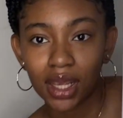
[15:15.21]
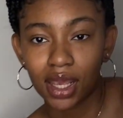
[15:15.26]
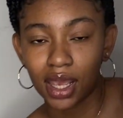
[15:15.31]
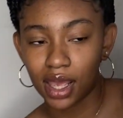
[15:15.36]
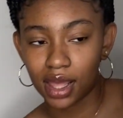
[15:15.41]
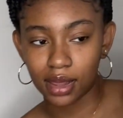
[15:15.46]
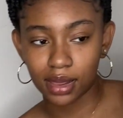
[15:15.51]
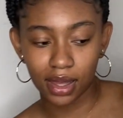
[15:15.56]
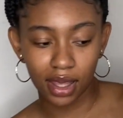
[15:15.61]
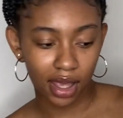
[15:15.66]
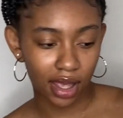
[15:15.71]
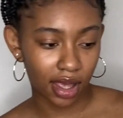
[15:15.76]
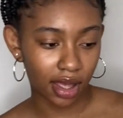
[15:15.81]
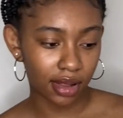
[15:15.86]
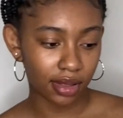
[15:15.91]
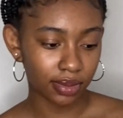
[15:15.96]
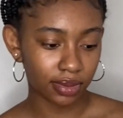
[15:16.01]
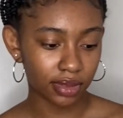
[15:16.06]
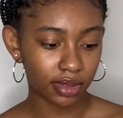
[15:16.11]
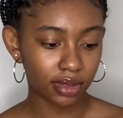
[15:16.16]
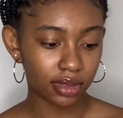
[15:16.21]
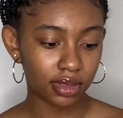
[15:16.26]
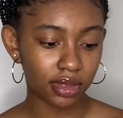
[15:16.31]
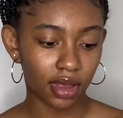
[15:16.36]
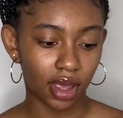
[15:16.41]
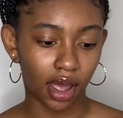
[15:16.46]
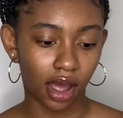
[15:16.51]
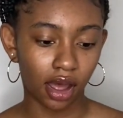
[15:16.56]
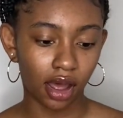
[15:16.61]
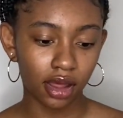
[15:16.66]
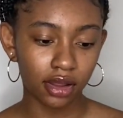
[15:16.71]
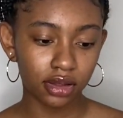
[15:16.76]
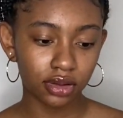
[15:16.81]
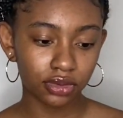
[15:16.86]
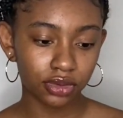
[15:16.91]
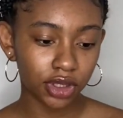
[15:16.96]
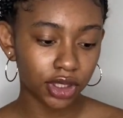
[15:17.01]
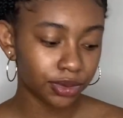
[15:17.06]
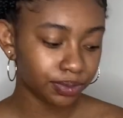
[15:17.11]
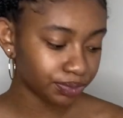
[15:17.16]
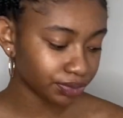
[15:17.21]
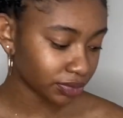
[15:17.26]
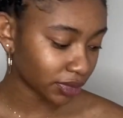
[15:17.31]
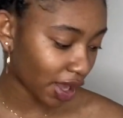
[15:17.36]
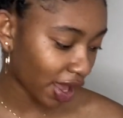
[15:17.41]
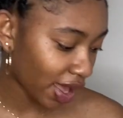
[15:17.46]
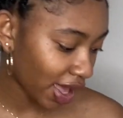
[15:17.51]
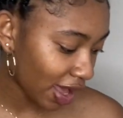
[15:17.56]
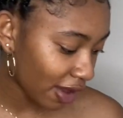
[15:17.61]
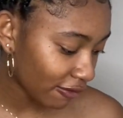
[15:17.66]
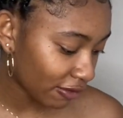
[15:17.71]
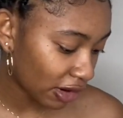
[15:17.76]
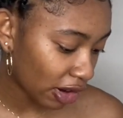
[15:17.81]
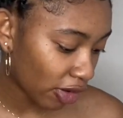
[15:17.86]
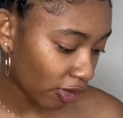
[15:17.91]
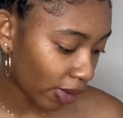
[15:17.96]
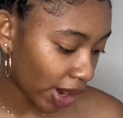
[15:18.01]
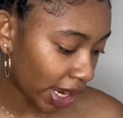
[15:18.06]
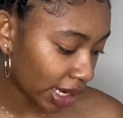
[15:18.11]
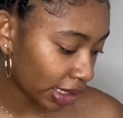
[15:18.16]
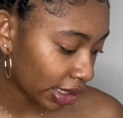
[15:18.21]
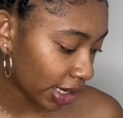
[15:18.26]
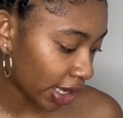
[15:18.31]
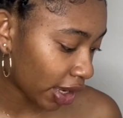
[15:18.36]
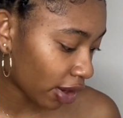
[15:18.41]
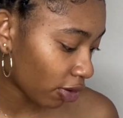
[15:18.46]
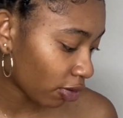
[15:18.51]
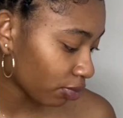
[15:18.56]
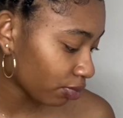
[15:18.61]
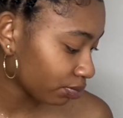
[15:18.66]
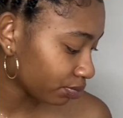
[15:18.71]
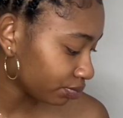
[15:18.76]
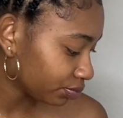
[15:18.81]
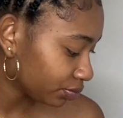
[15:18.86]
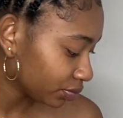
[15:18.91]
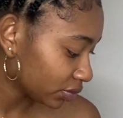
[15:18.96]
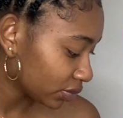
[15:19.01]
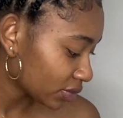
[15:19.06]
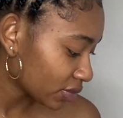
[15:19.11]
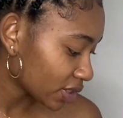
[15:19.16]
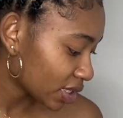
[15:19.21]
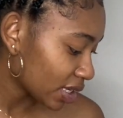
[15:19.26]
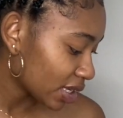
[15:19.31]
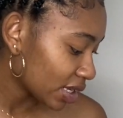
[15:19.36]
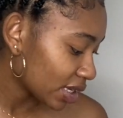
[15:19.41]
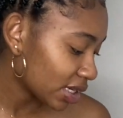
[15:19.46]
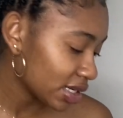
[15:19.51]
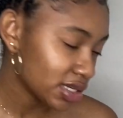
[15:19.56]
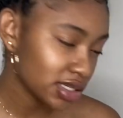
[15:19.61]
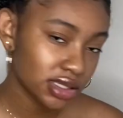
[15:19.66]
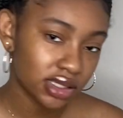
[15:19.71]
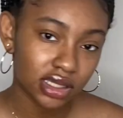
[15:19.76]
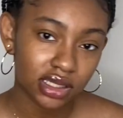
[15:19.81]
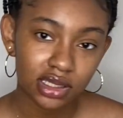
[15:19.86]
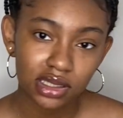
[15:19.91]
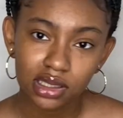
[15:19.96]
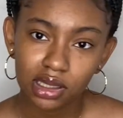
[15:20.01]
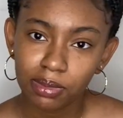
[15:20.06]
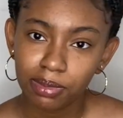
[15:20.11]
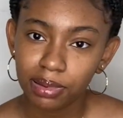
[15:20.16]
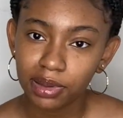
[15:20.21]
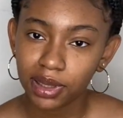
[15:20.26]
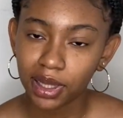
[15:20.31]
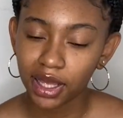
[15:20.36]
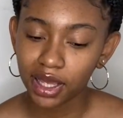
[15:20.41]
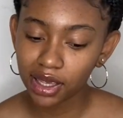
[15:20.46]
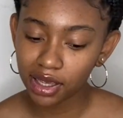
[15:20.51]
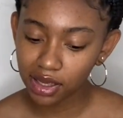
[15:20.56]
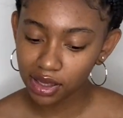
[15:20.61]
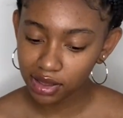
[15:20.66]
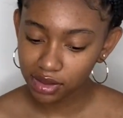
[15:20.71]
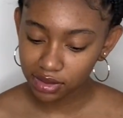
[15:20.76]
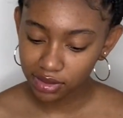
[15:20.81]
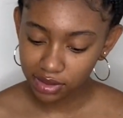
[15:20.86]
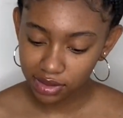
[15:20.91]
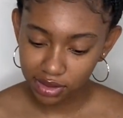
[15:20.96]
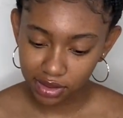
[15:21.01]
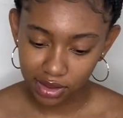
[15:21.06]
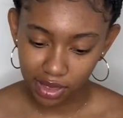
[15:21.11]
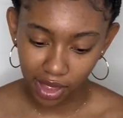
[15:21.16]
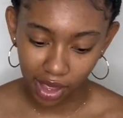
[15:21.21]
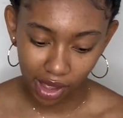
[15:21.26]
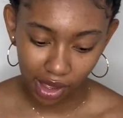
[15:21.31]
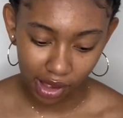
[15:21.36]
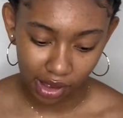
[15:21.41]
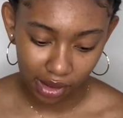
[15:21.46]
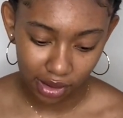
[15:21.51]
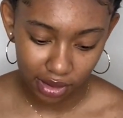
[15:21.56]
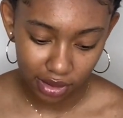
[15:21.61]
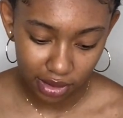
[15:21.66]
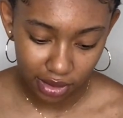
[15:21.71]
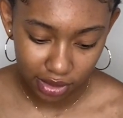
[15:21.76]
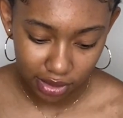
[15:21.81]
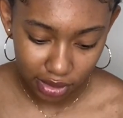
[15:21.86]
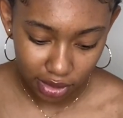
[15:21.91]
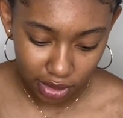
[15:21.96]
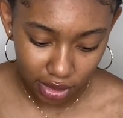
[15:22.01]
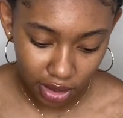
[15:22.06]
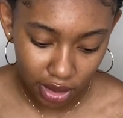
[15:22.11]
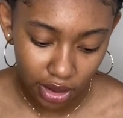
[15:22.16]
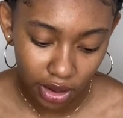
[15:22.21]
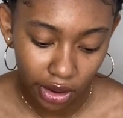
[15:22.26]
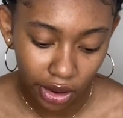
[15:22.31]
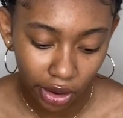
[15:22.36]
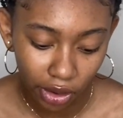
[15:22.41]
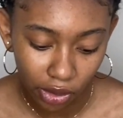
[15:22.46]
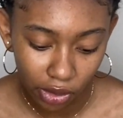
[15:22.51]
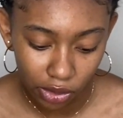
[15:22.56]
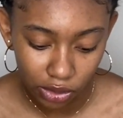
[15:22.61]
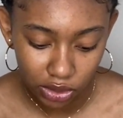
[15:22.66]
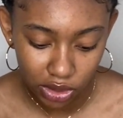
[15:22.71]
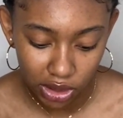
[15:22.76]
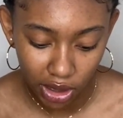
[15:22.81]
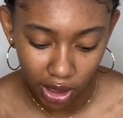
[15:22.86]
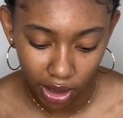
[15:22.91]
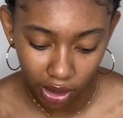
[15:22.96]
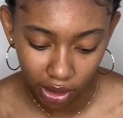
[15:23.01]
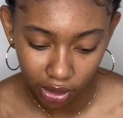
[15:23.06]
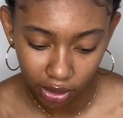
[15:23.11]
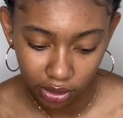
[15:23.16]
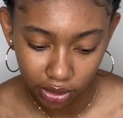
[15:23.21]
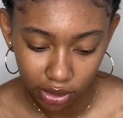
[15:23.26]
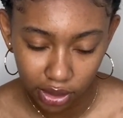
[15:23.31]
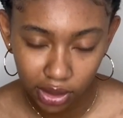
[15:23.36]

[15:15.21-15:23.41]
And then the other one I have on right now is just a plain like gold chain.